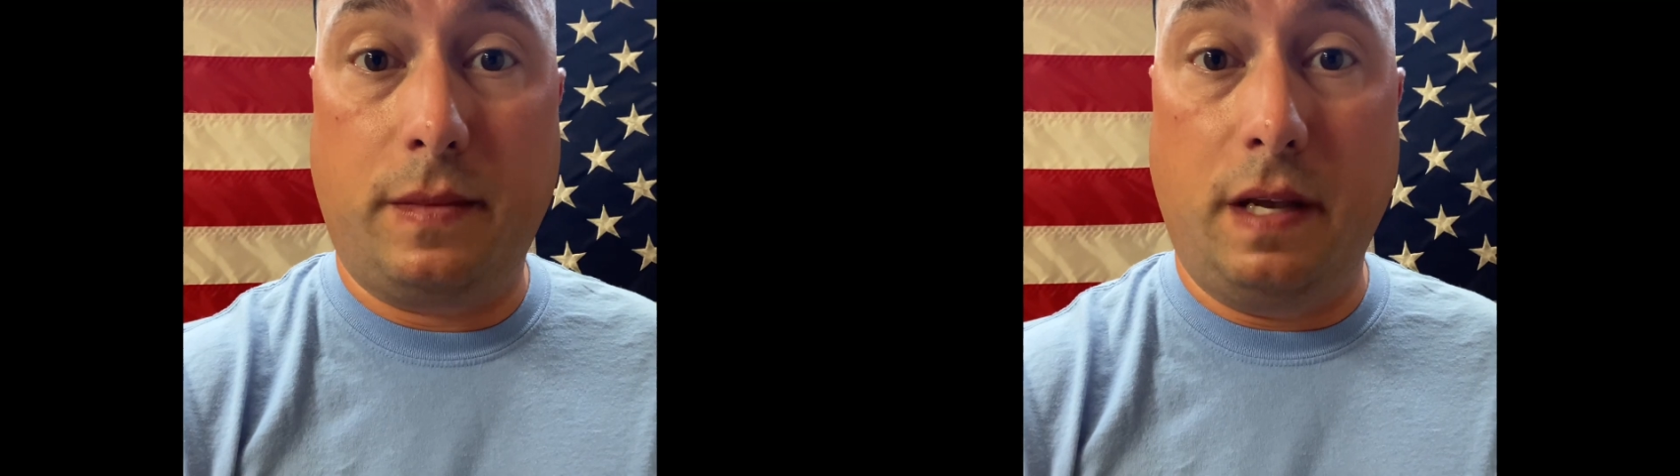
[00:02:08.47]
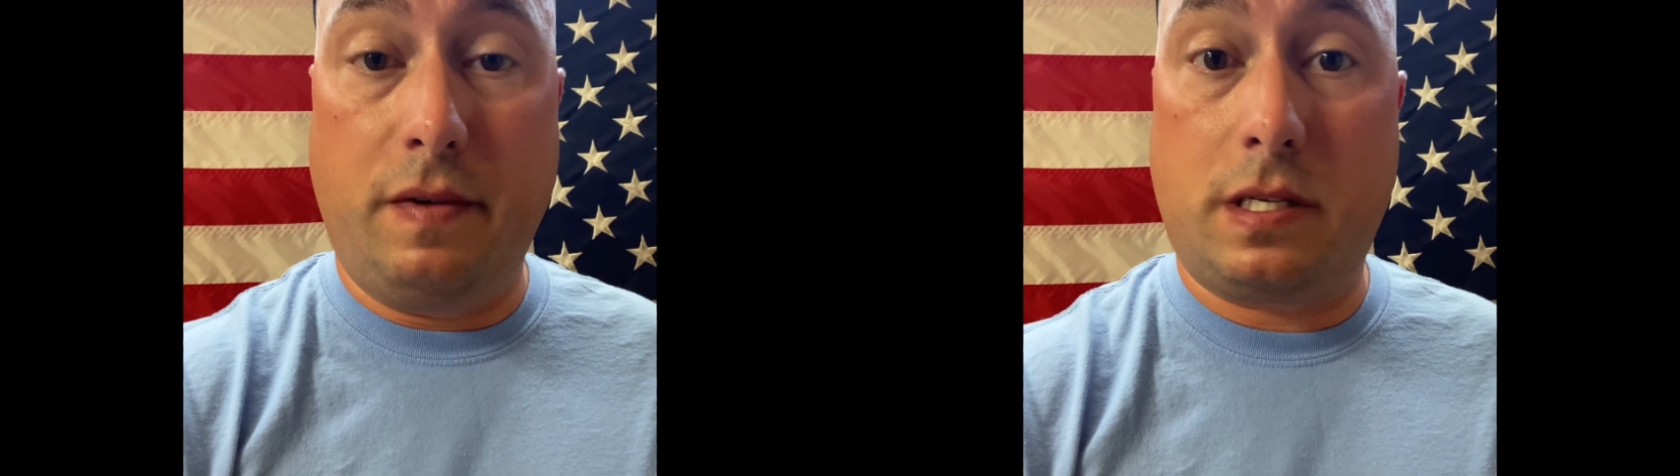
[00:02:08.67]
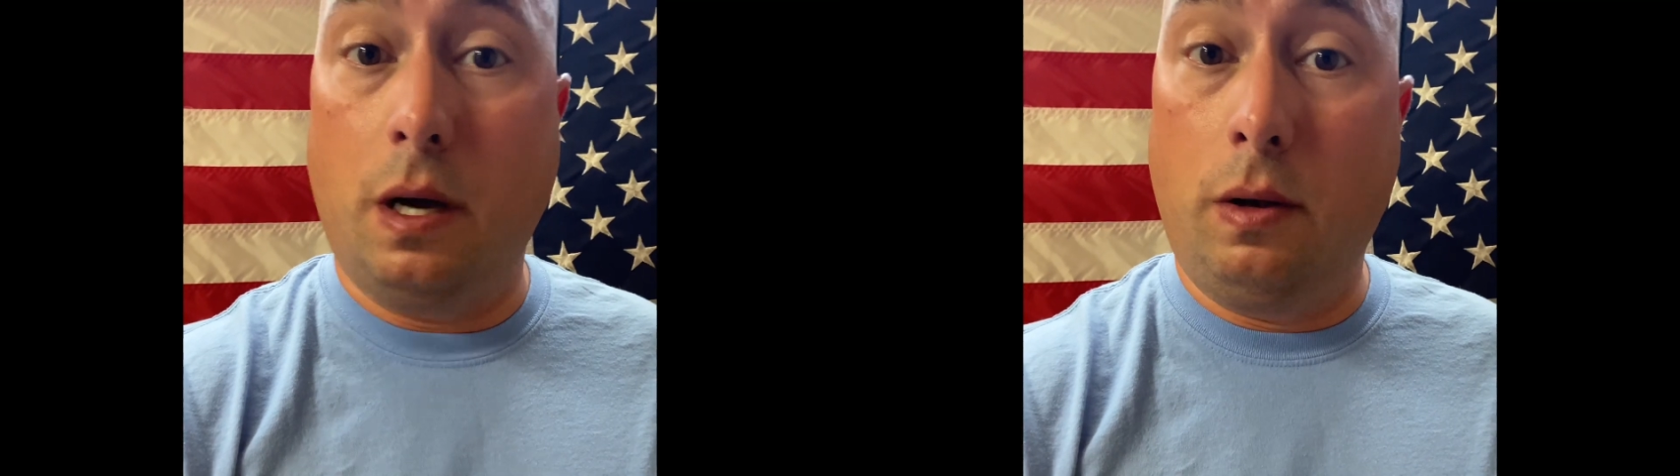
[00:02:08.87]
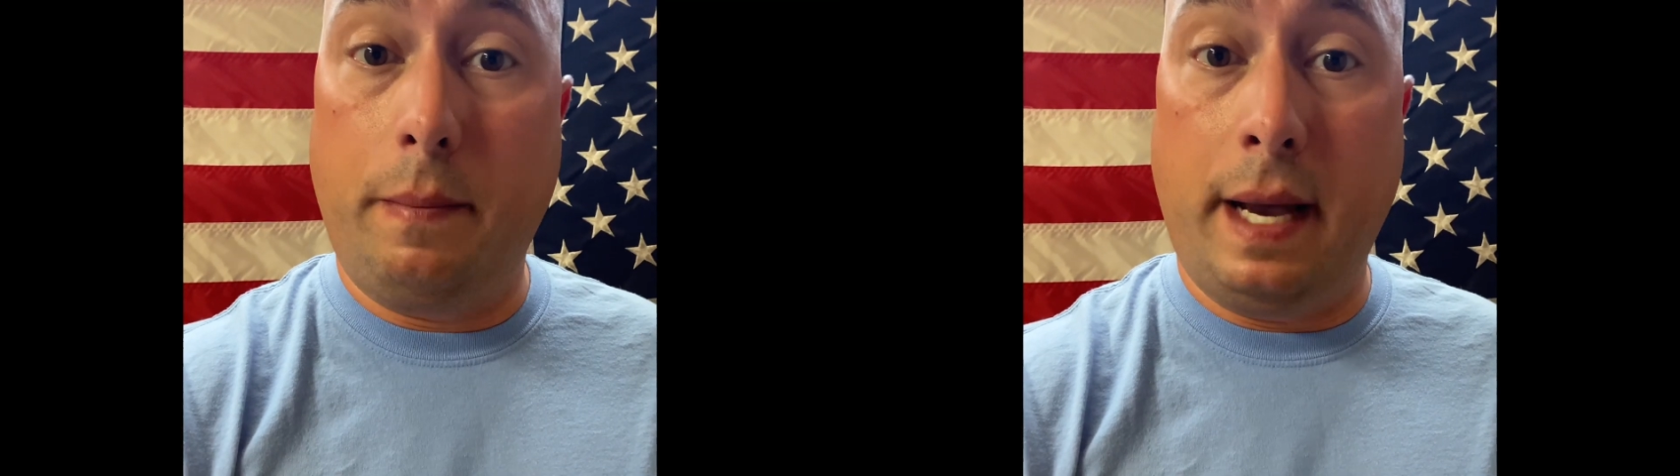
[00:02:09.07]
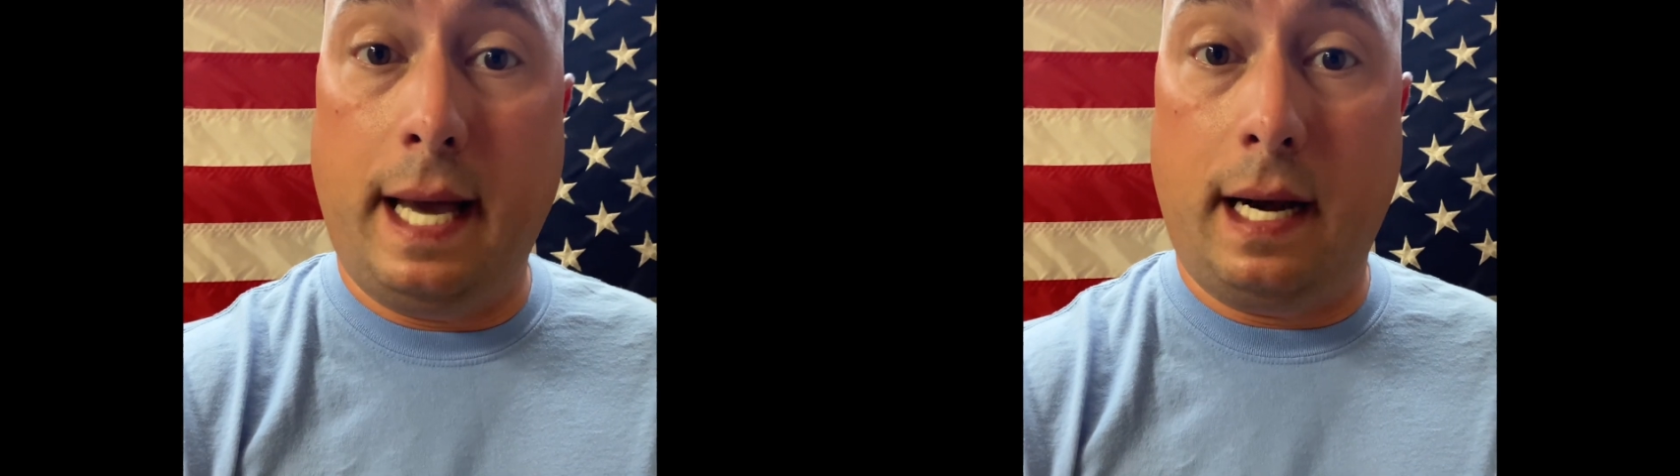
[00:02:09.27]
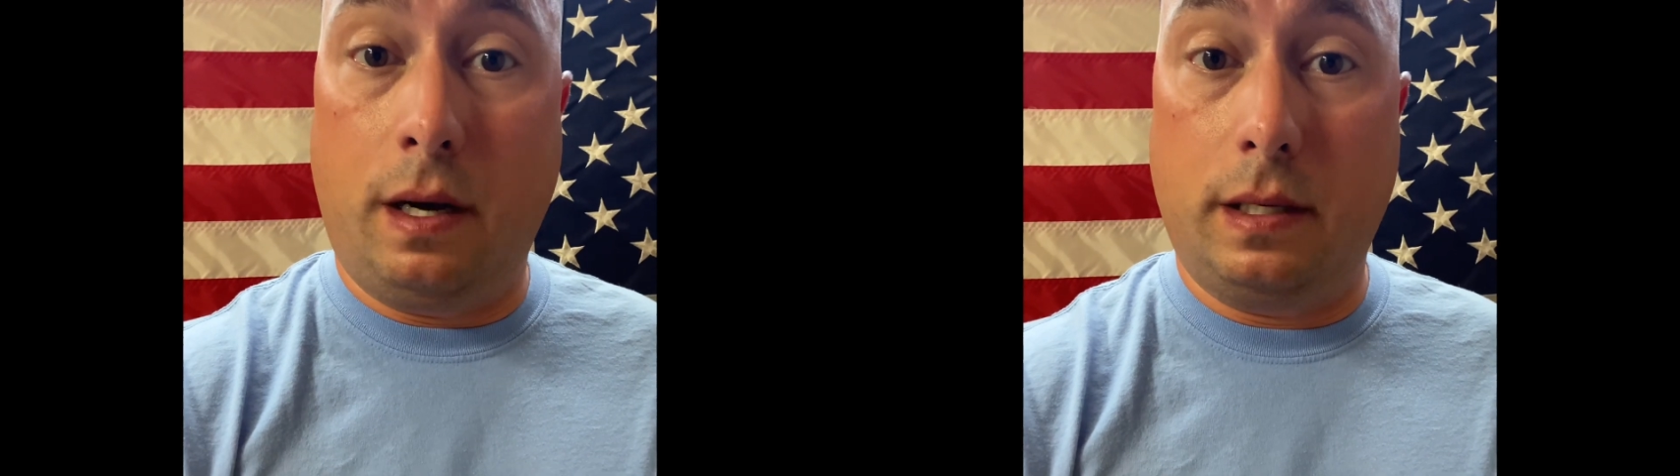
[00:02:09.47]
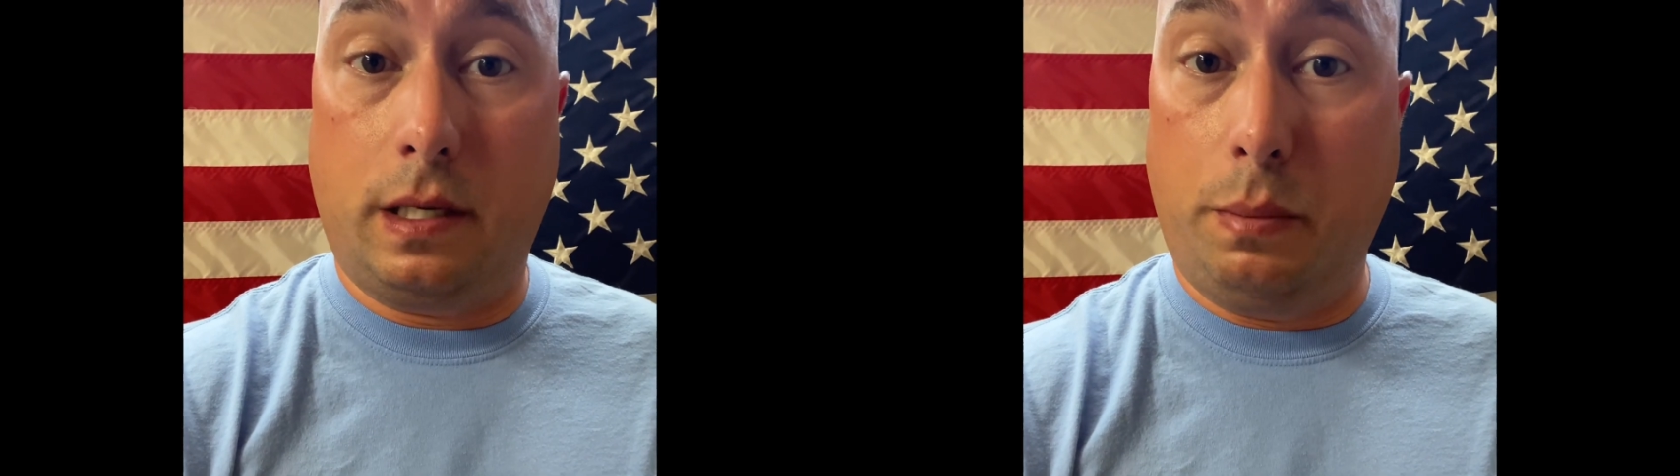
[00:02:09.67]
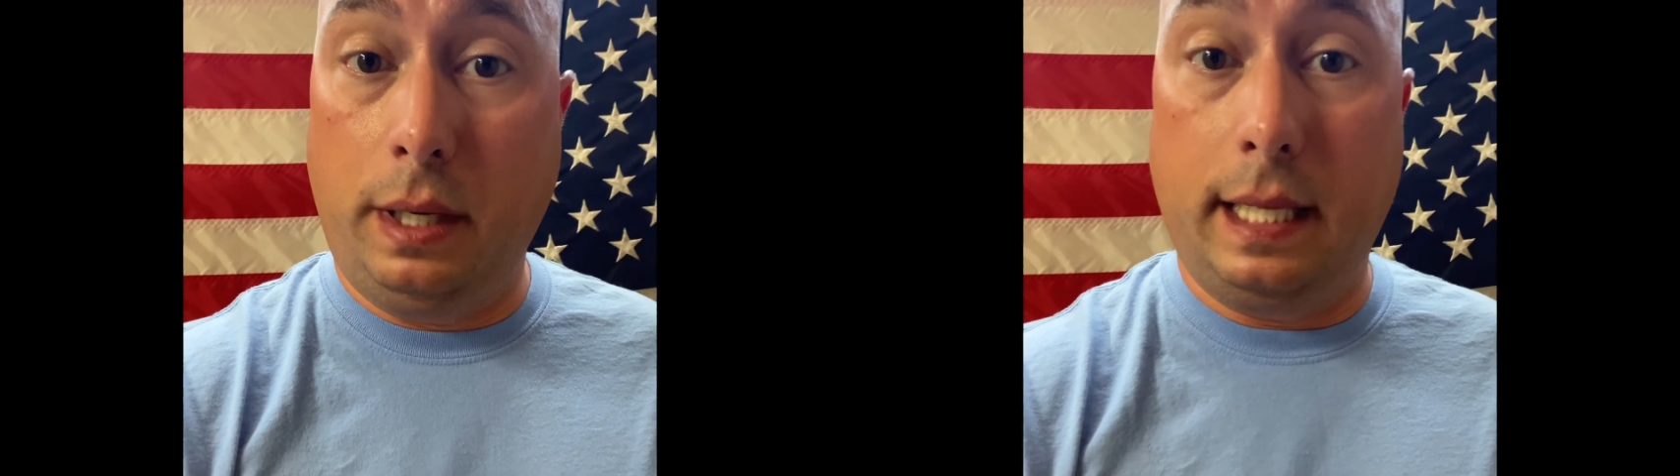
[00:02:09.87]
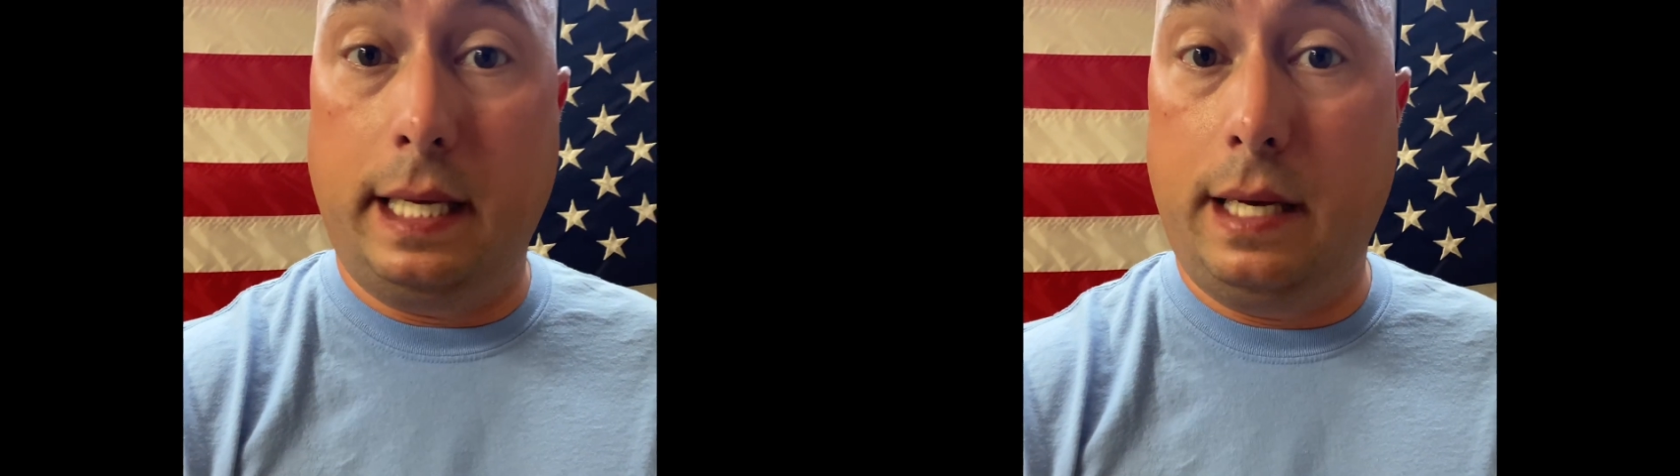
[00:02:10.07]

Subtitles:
if it's totally bad completely,